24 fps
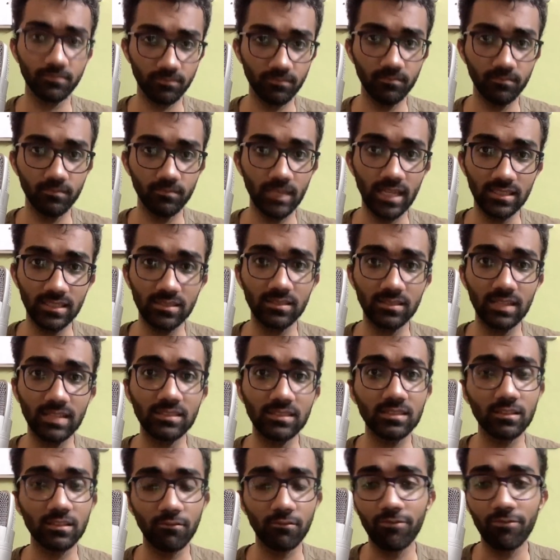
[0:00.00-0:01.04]
That's
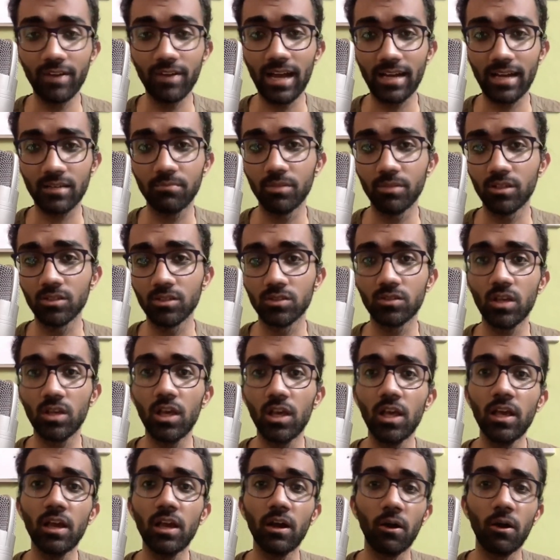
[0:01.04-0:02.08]
that's the fact because
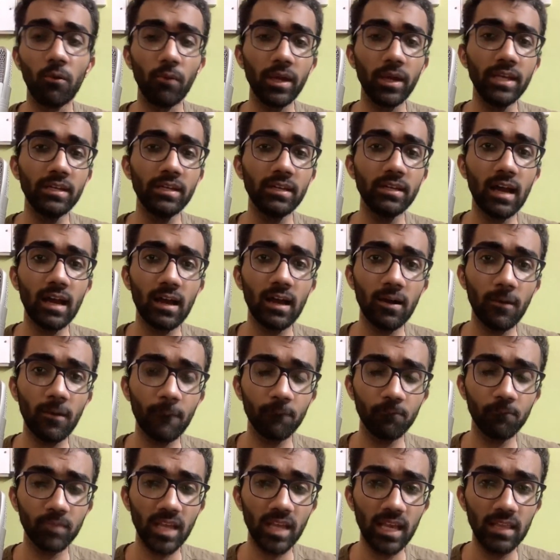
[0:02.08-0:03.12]
right
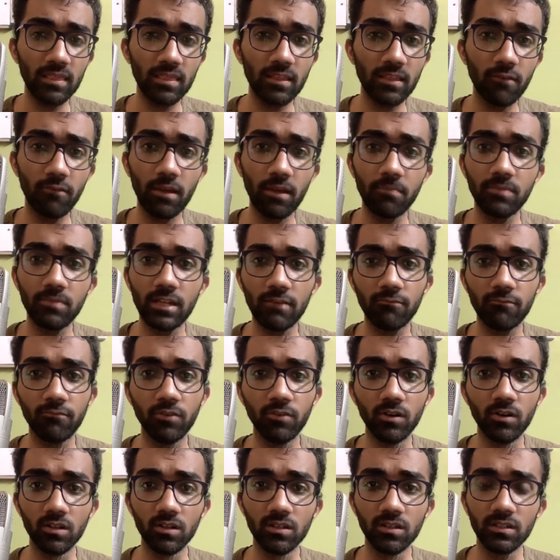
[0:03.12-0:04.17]
now in the web dev
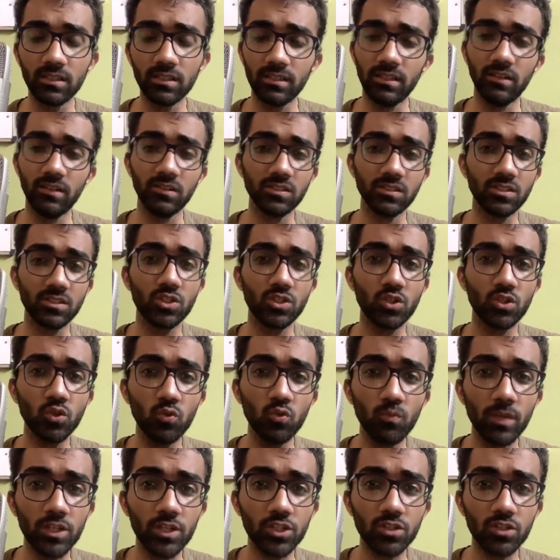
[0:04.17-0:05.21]
world there is too
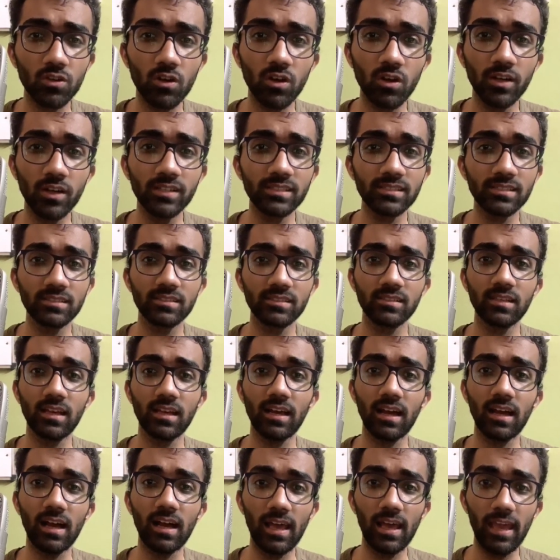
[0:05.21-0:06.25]
much noise
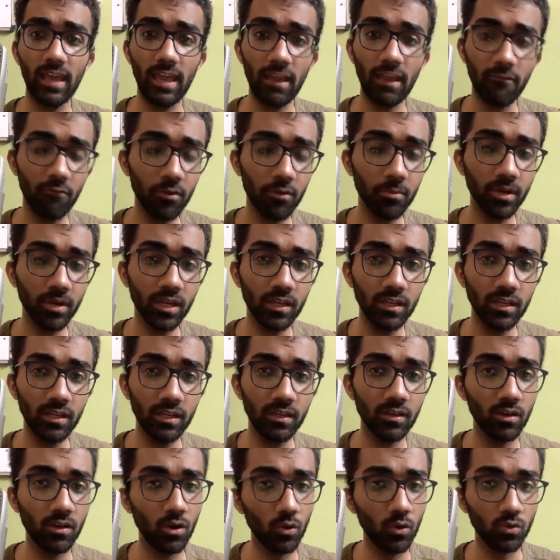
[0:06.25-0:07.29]

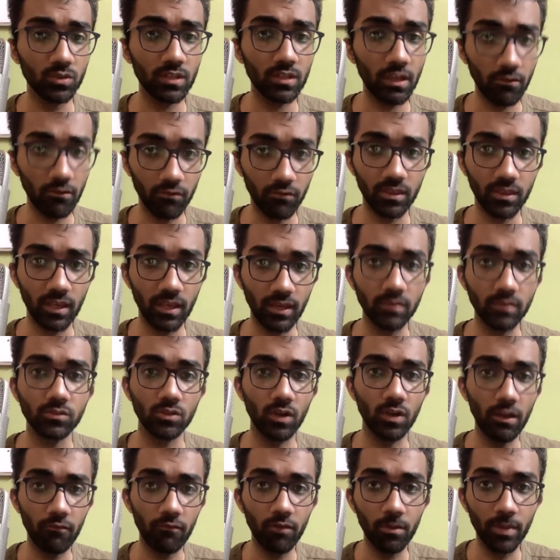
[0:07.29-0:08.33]
everybody knows everything. So
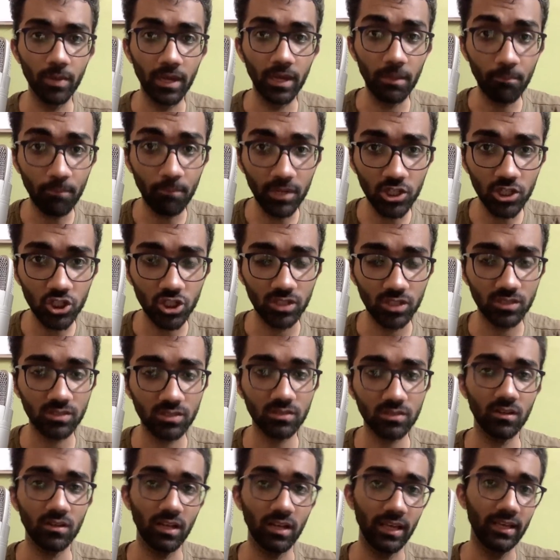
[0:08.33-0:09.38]
everybody
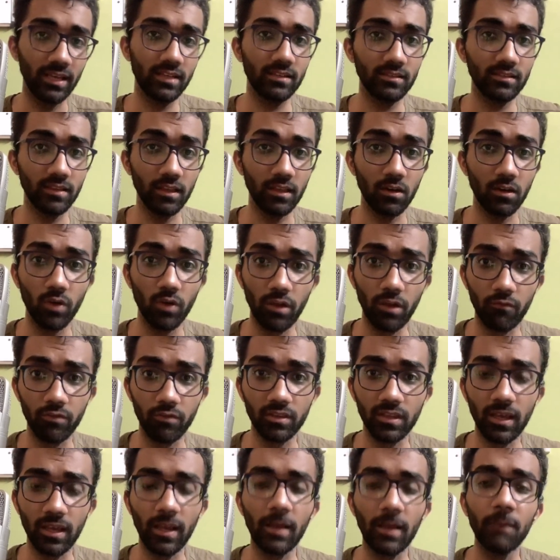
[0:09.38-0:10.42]
pitches like they know
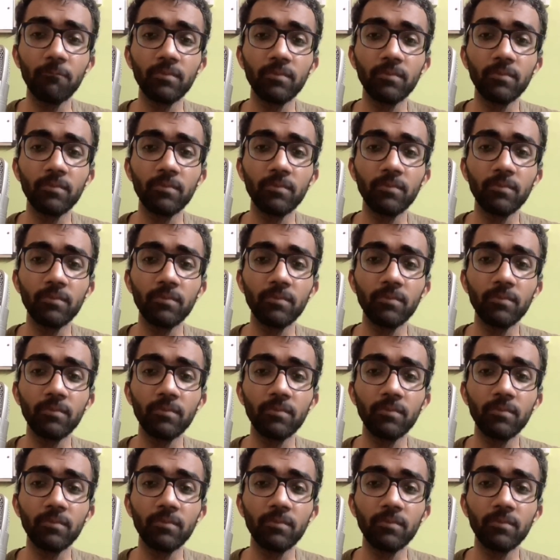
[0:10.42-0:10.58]
everything.